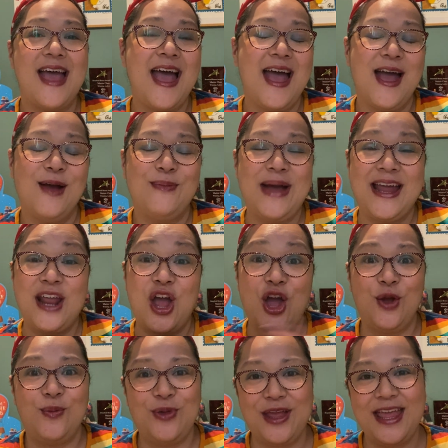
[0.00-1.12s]
And I
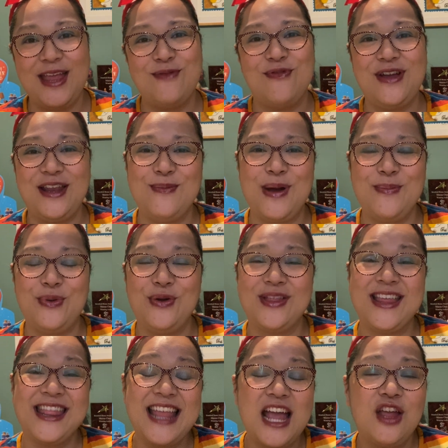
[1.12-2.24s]
hope you keep reading my books.
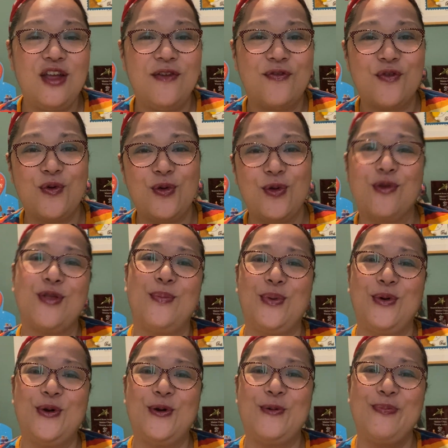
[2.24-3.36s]
And thank you for all your
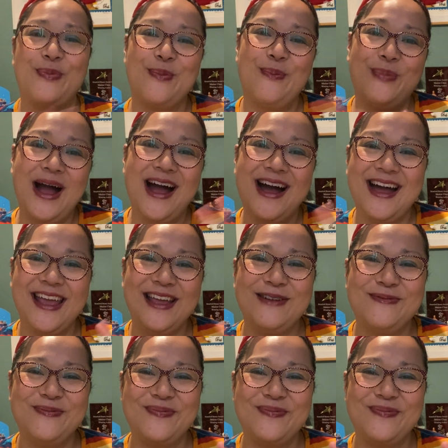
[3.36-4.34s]
support. Bye.